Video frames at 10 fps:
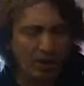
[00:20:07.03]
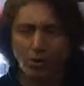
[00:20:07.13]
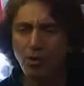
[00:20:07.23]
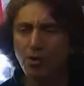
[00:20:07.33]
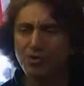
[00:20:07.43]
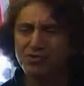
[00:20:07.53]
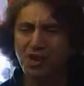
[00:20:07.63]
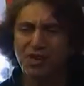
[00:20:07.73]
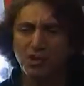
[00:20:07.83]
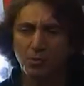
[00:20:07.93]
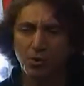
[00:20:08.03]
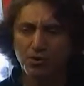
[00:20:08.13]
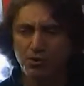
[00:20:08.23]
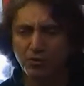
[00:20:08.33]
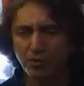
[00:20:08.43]
Now, who exactly
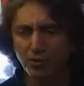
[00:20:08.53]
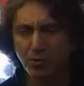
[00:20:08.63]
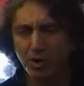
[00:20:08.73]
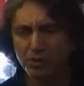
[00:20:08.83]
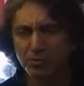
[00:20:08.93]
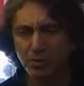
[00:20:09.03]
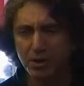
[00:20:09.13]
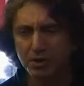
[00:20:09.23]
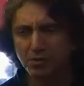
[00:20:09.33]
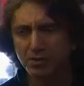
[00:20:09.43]
were the three wise men?